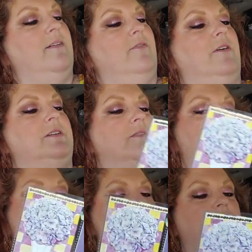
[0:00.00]
first of
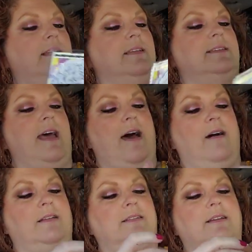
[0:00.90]
all, check this
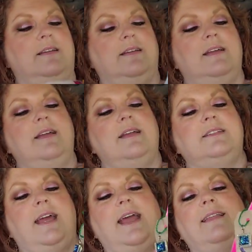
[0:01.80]
out.
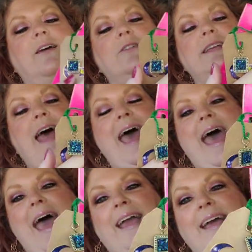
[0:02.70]
Check out her
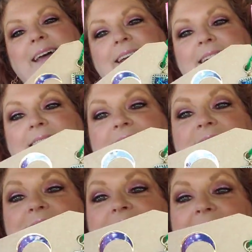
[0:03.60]
tag.
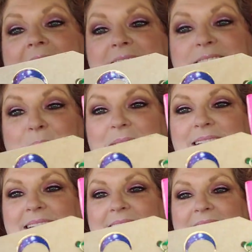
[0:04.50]
Yes,
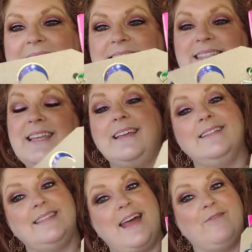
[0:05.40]
please.
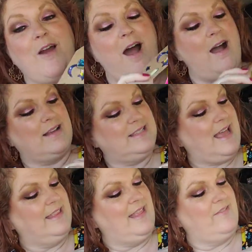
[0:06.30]
That rocks.
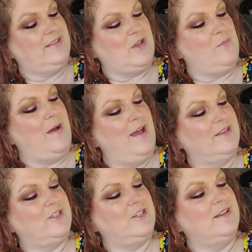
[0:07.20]
I love it so
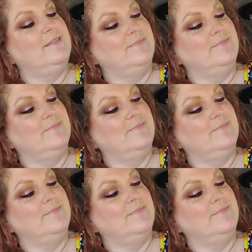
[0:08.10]
much.